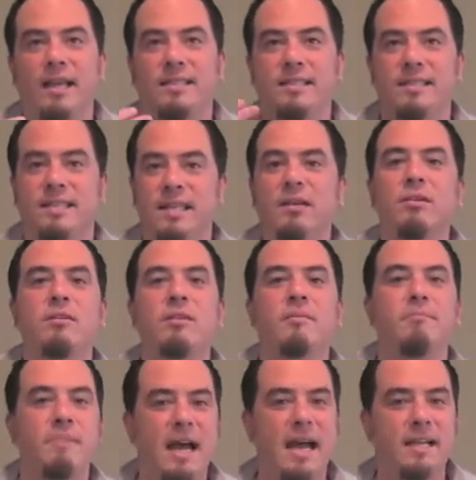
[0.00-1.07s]
still
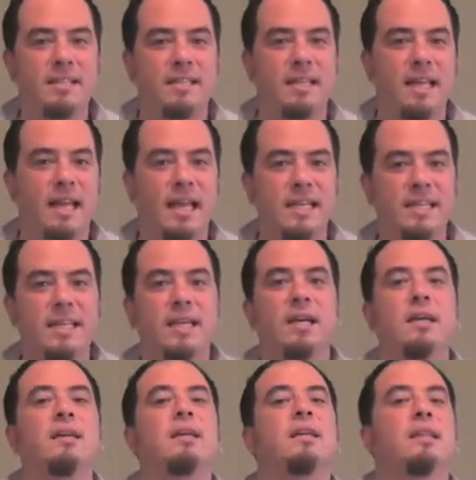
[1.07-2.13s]
come back to that
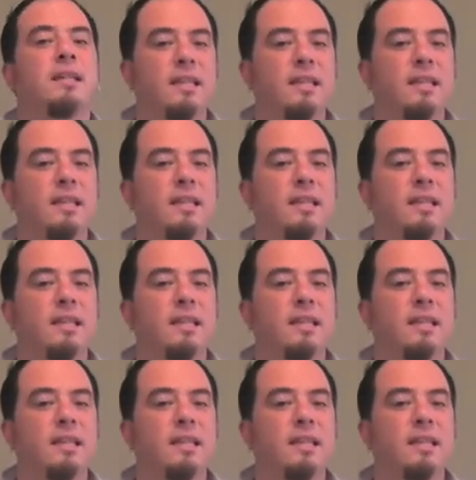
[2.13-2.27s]
idea.